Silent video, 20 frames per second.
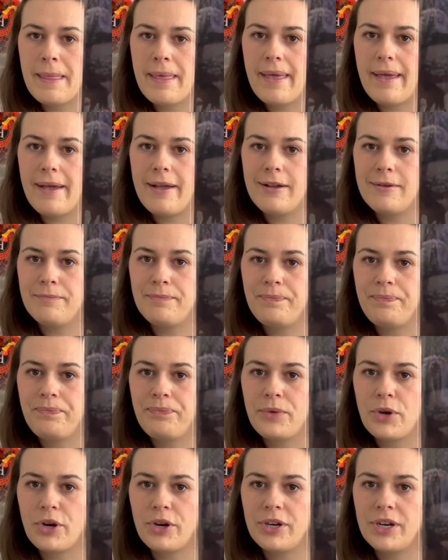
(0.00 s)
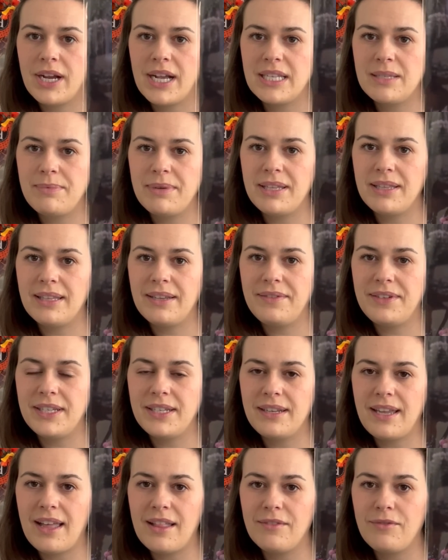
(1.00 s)
Her and her husband lived in
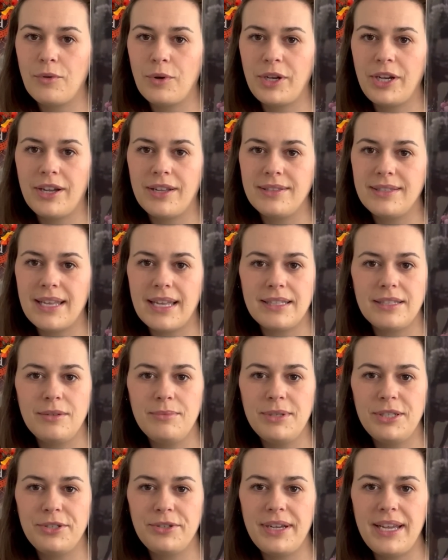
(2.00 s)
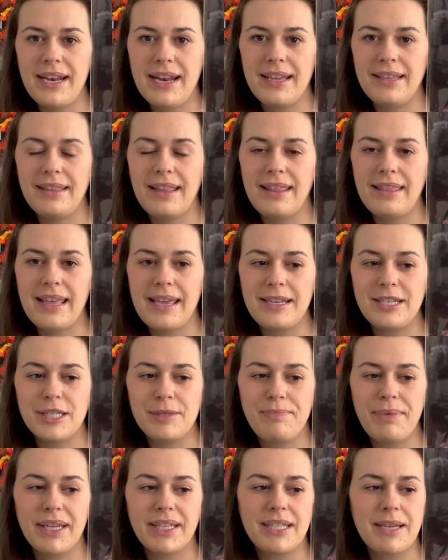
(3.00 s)
California on Satsuma Street, and then they
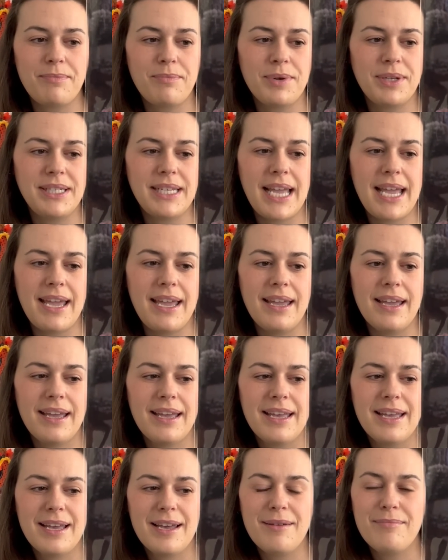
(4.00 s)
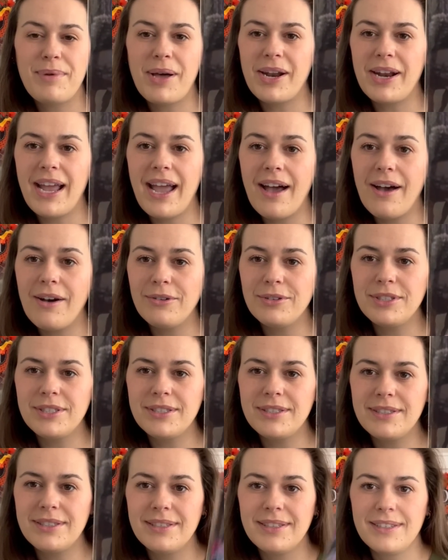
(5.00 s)
just picked up one day, bought a
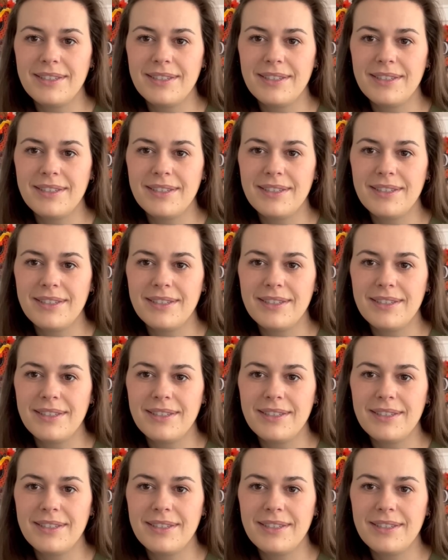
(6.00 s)
house.